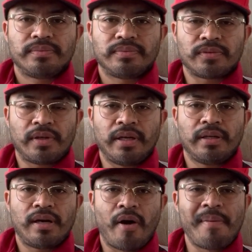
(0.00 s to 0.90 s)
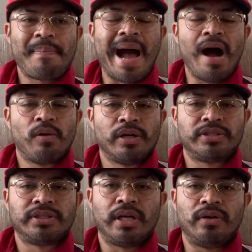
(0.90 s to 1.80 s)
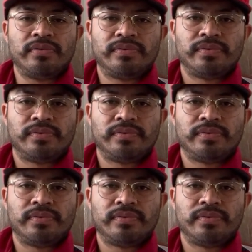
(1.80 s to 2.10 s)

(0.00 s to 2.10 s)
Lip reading: Okay, our empowered self.